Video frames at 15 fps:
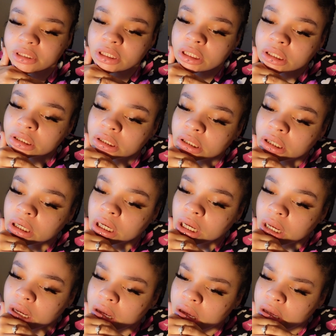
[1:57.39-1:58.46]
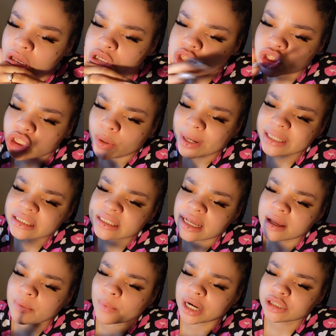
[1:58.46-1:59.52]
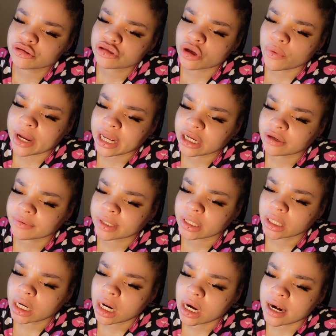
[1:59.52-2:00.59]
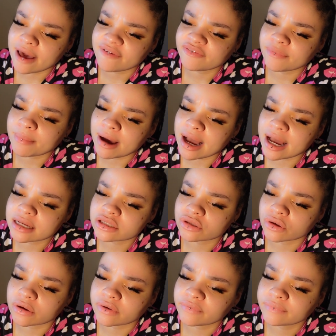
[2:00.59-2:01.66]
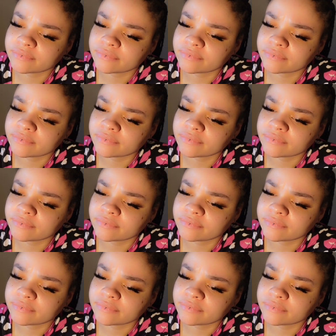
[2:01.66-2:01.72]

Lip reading: So I said, why you so angry, laugh with my ass off.